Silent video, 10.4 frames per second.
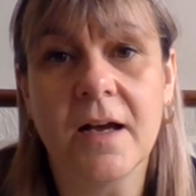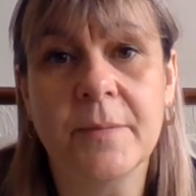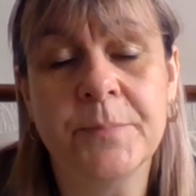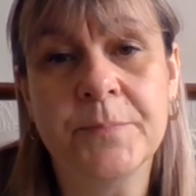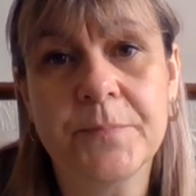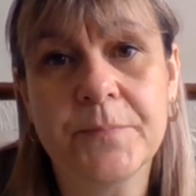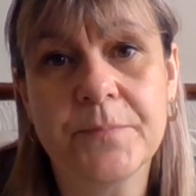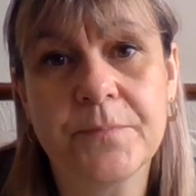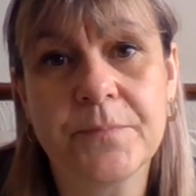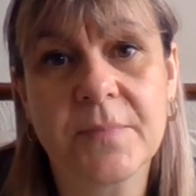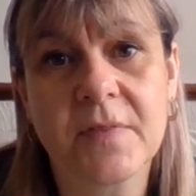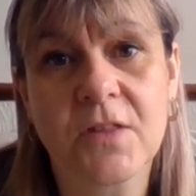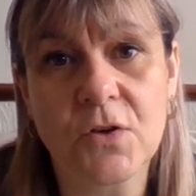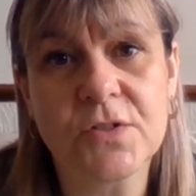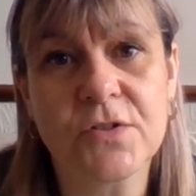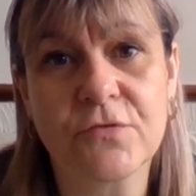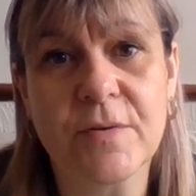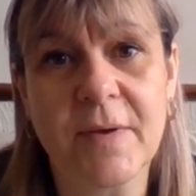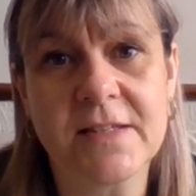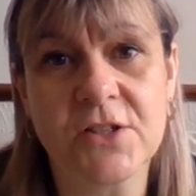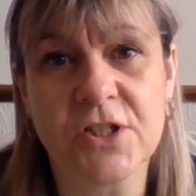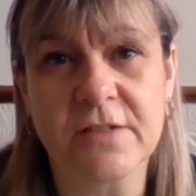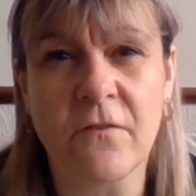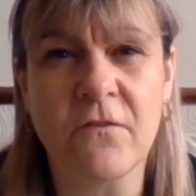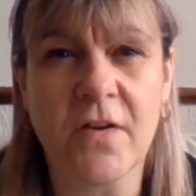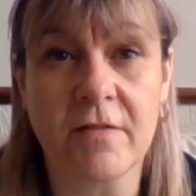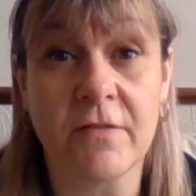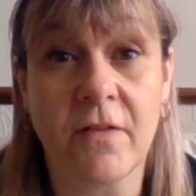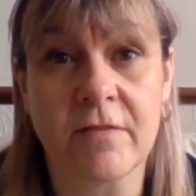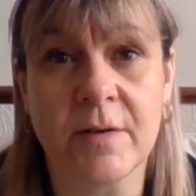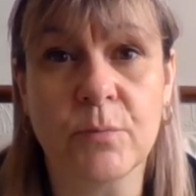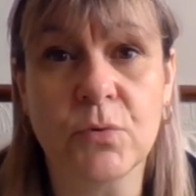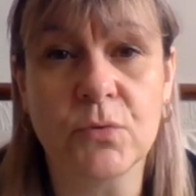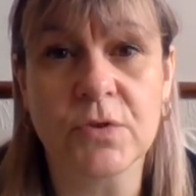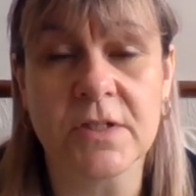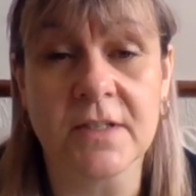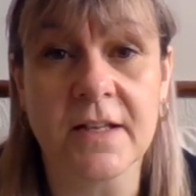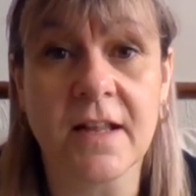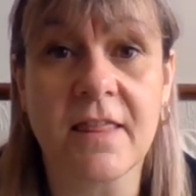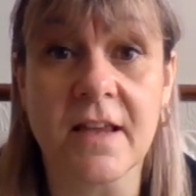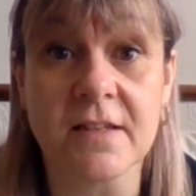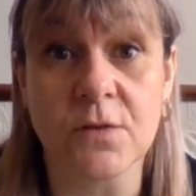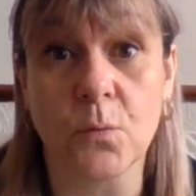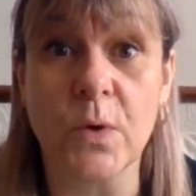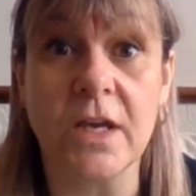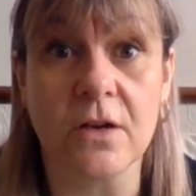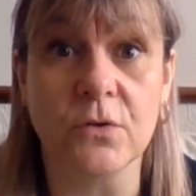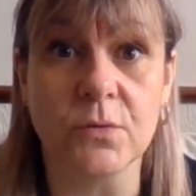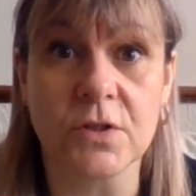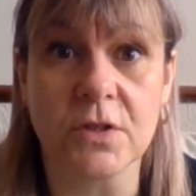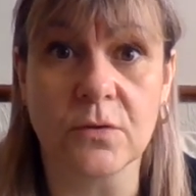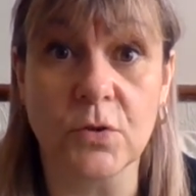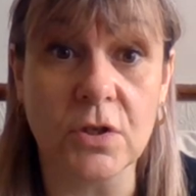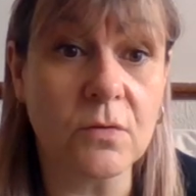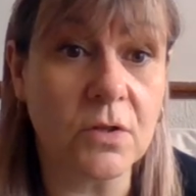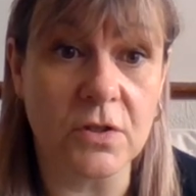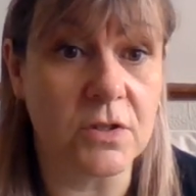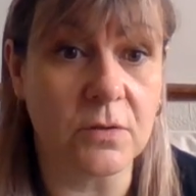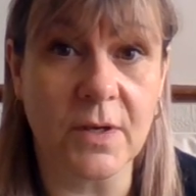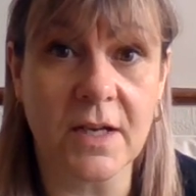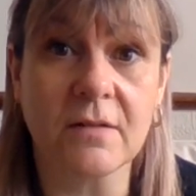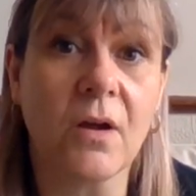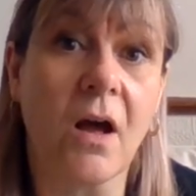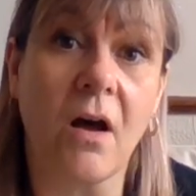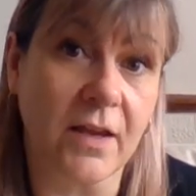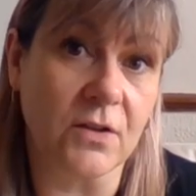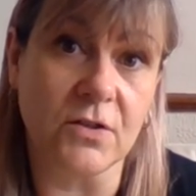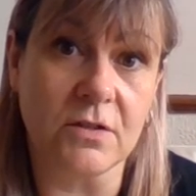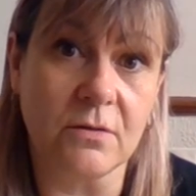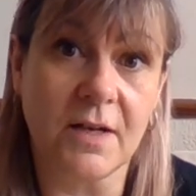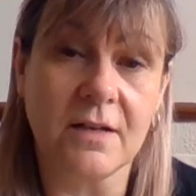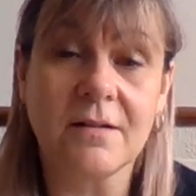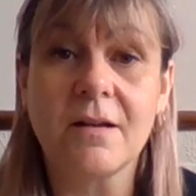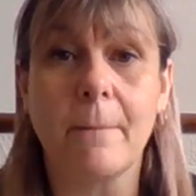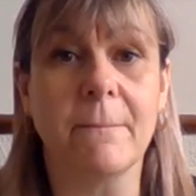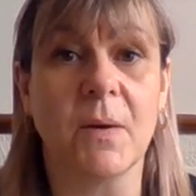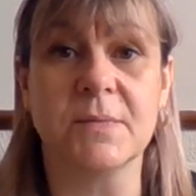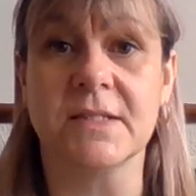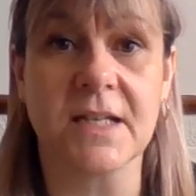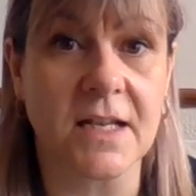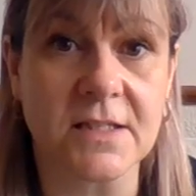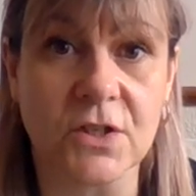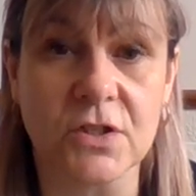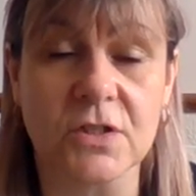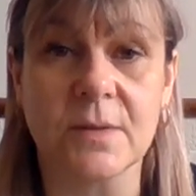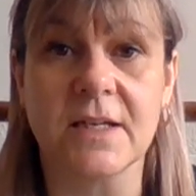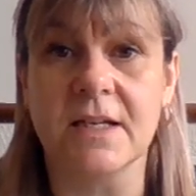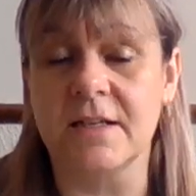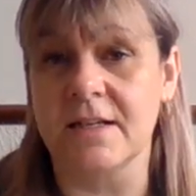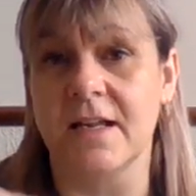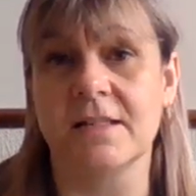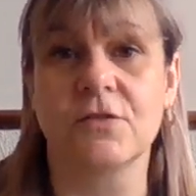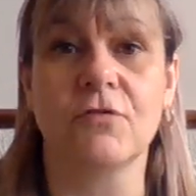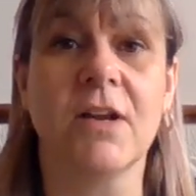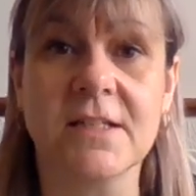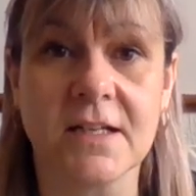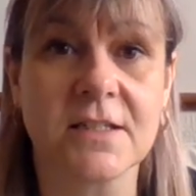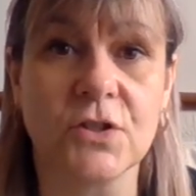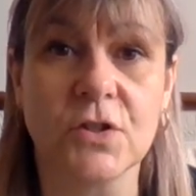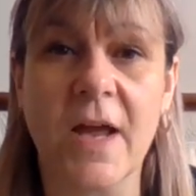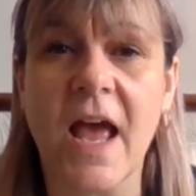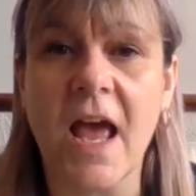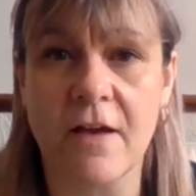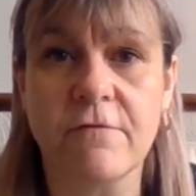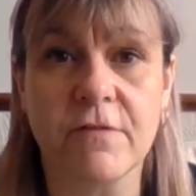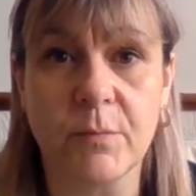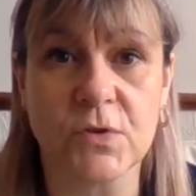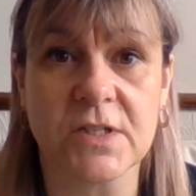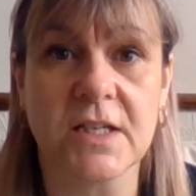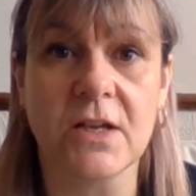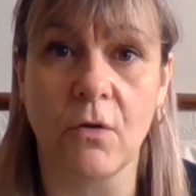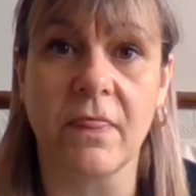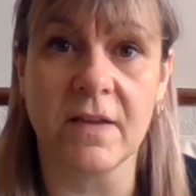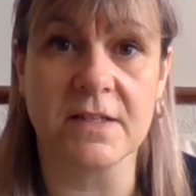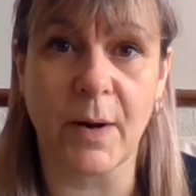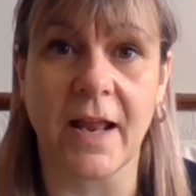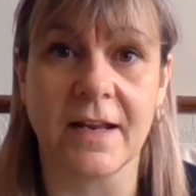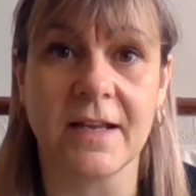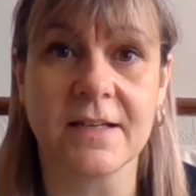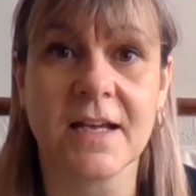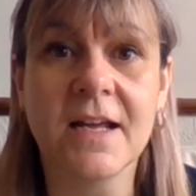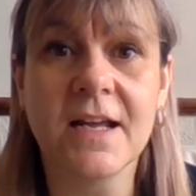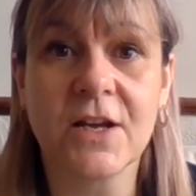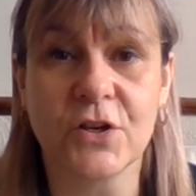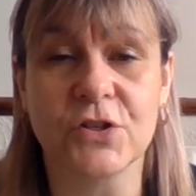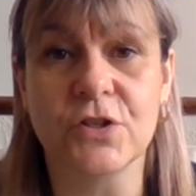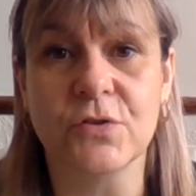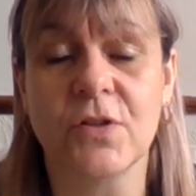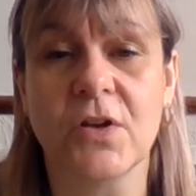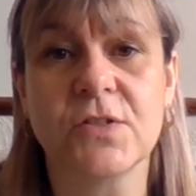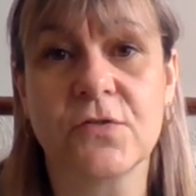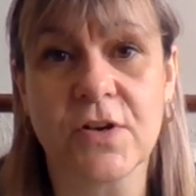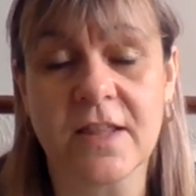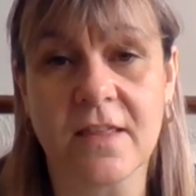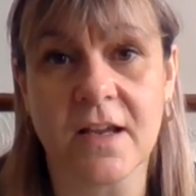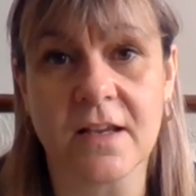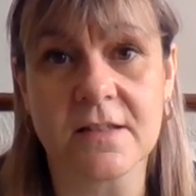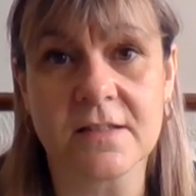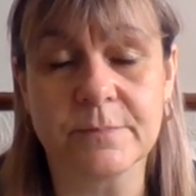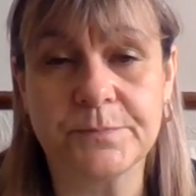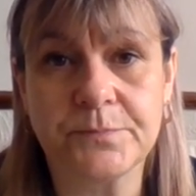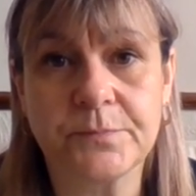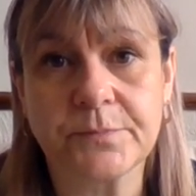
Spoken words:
Those 3 messages are very, very important, and they're things that we can all do. You can do it, I can do it, mums and dads can do it, nans and granddads can do it. Everybody on this planet can do those 3 things.